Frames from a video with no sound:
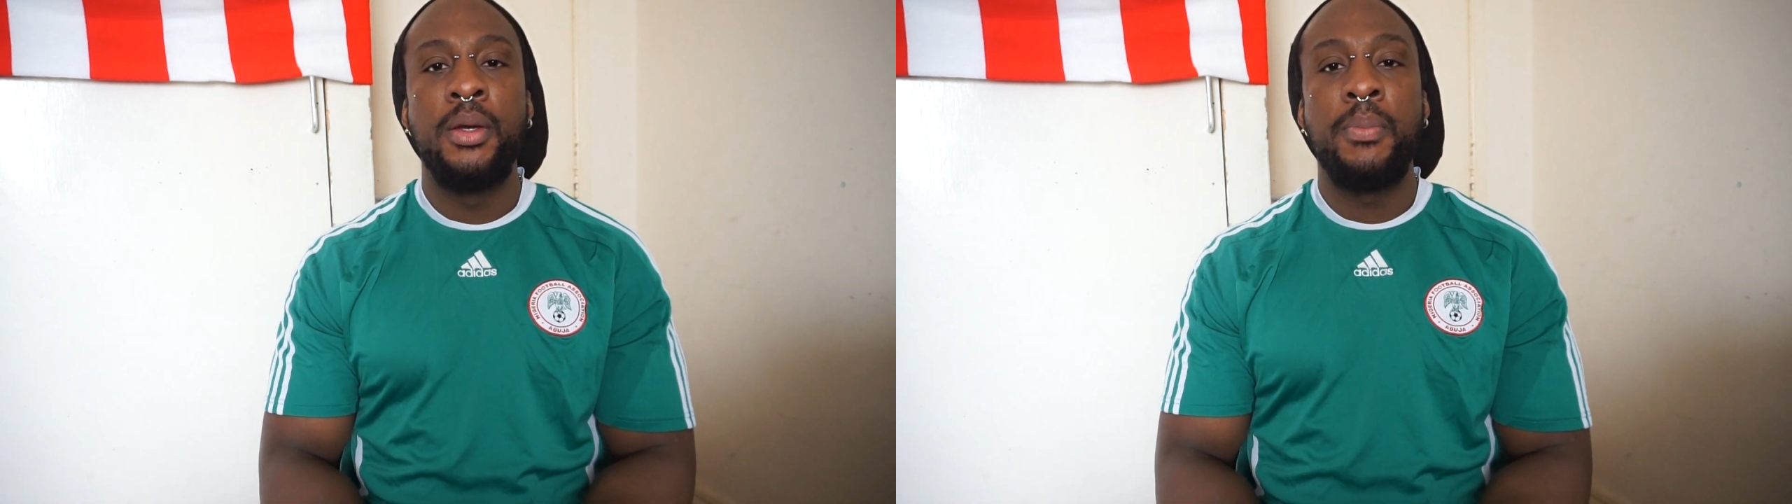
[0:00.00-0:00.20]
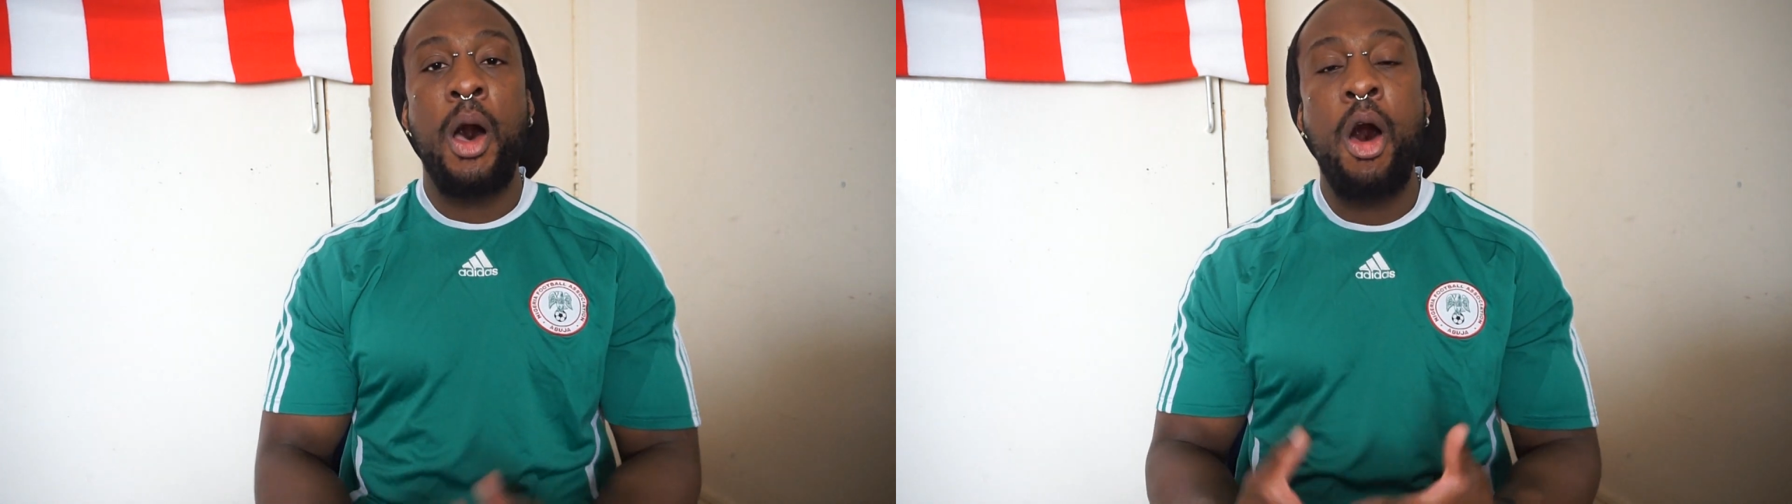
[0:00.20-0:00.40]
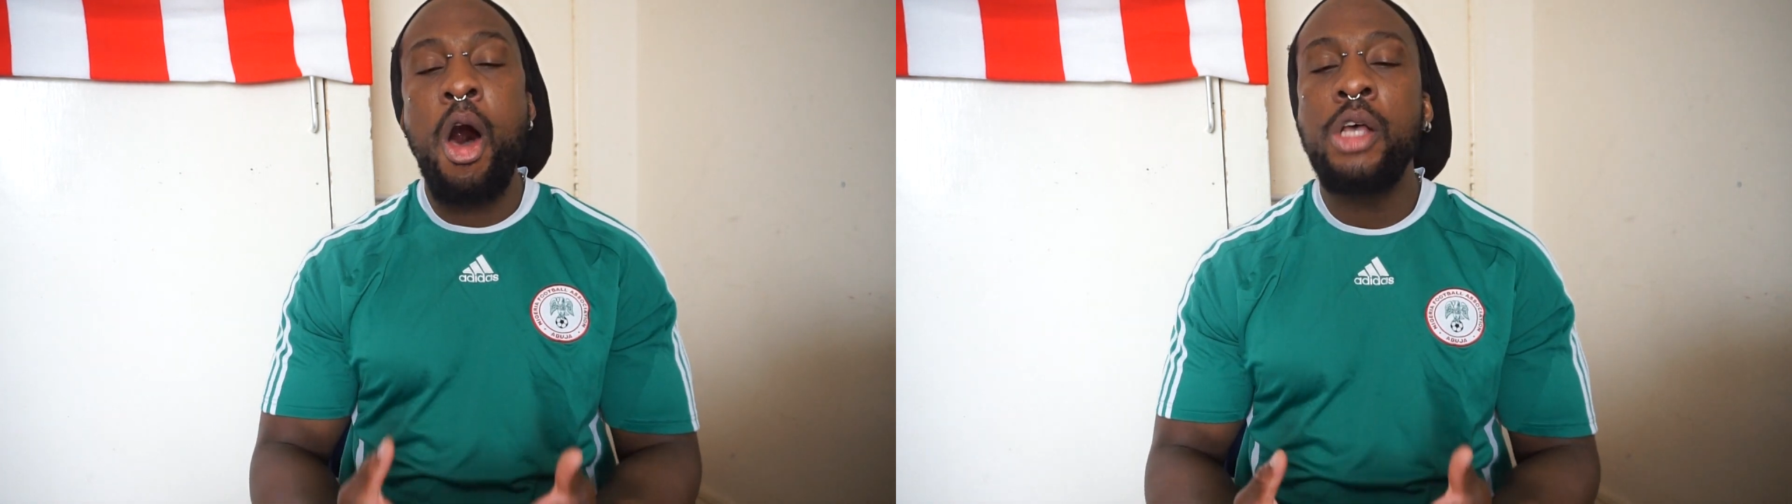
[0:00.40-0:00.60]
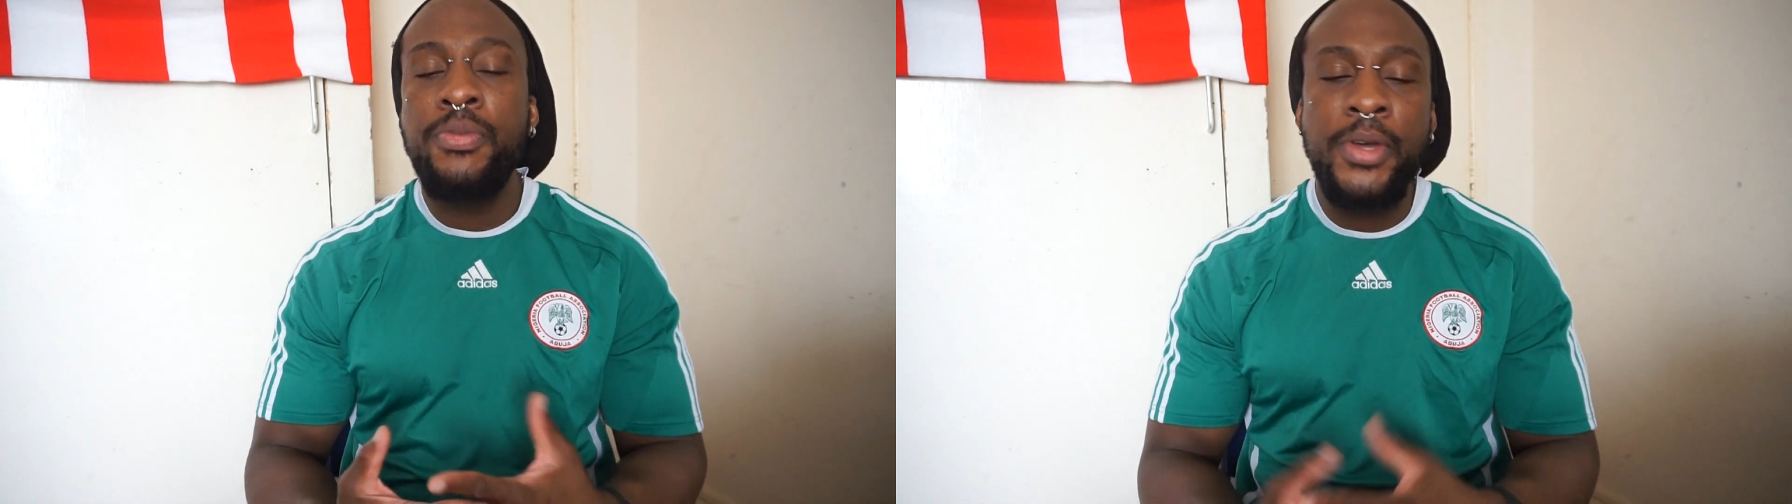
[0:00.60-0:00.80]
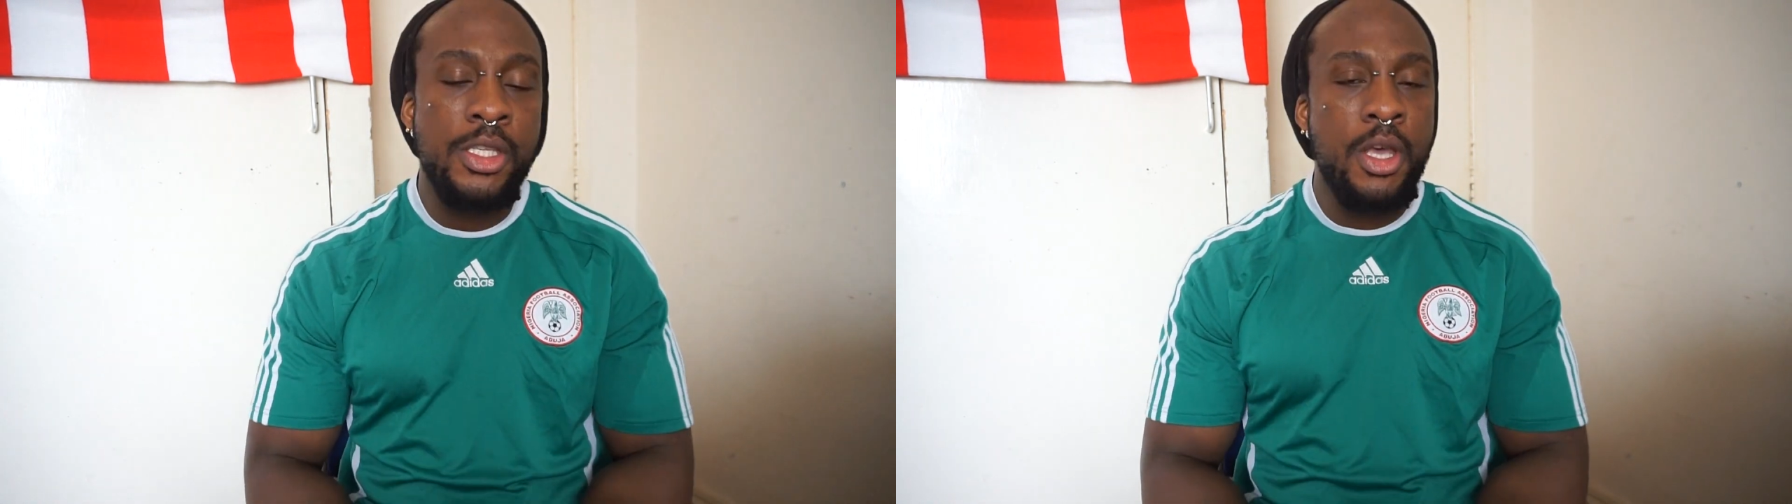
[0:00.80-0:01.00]
My heart's
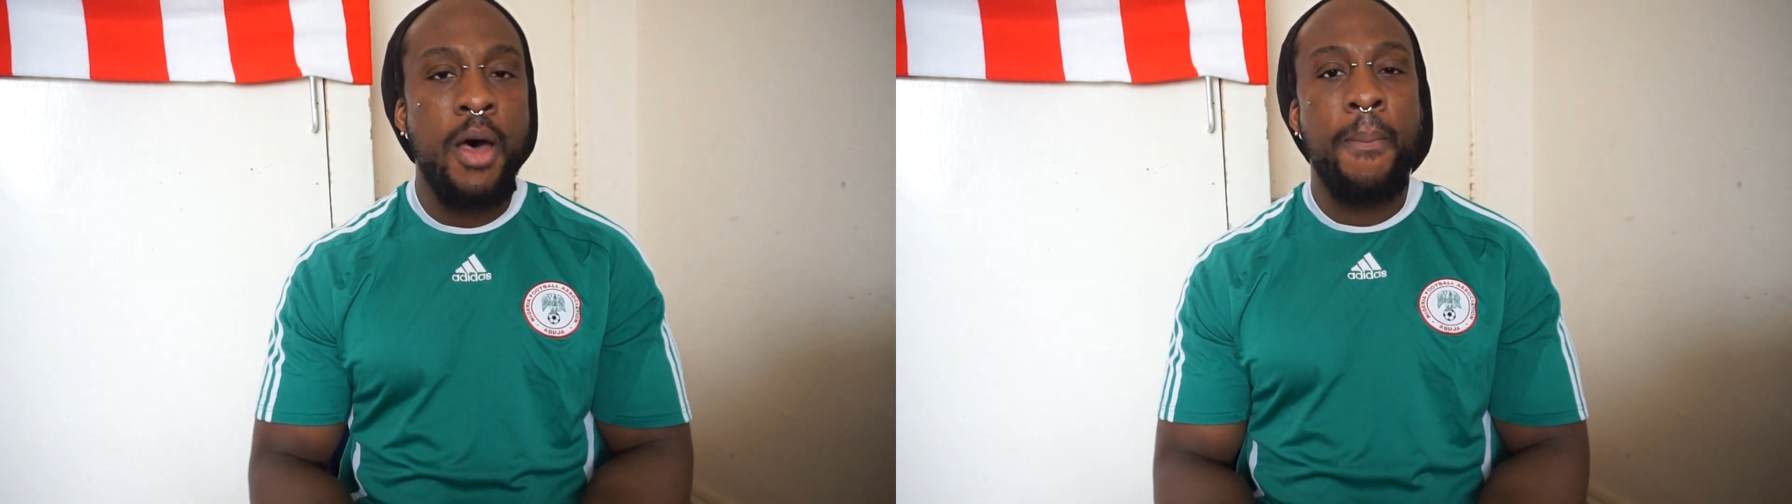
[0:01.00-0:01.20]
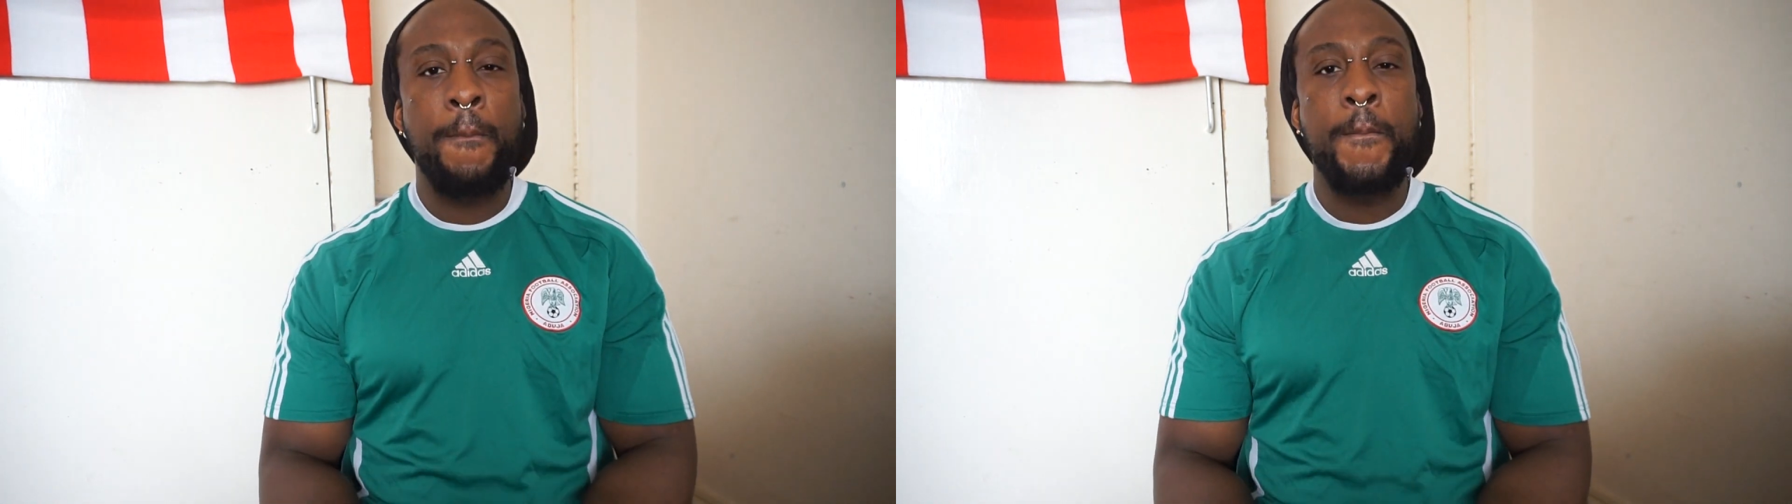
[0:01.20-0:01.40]
with Inter.